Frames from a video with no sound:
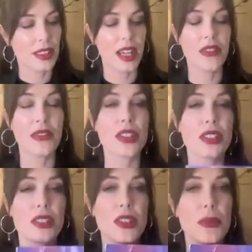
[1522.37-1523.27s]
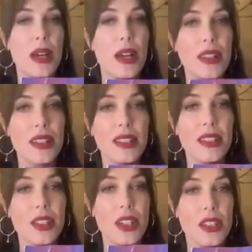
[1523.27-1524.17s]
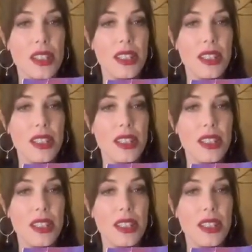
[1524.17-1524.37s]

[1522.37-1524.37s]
I first learned about it in Dr.